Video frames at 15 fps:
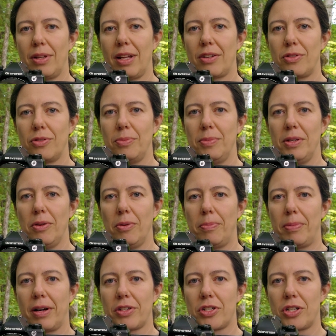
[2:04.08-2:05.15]
that should be your
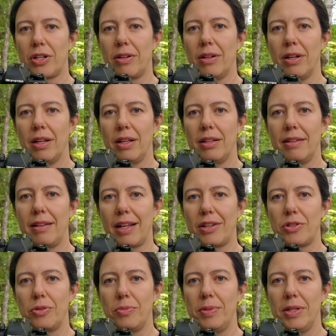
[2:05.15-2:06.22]
aperture. That
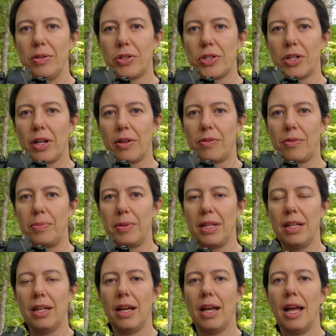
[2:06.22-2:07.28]
should be your shutter
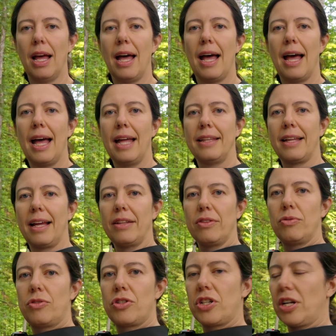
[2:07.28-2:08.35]
speed. And then
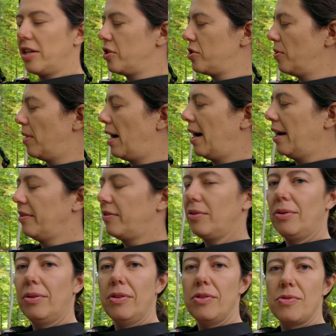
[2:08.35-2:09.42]
to change your
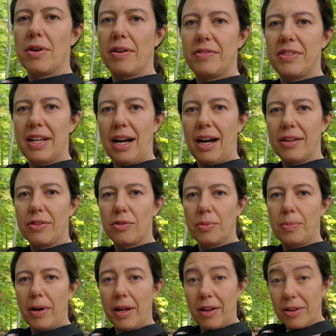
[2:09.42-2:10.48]
ISO, you have the
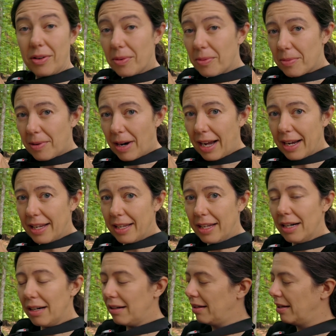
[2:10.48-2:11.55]
ISO button right
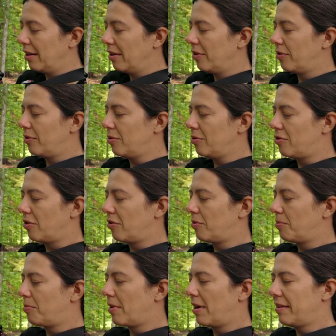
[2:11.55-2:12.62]
here. So you
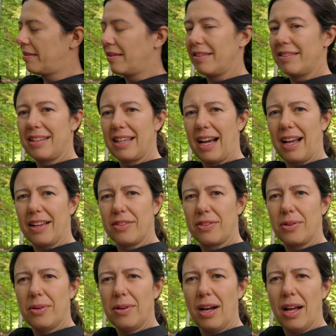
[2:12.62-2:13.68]
just press on the
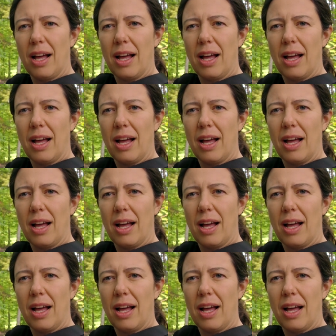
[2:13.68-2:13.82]
ISO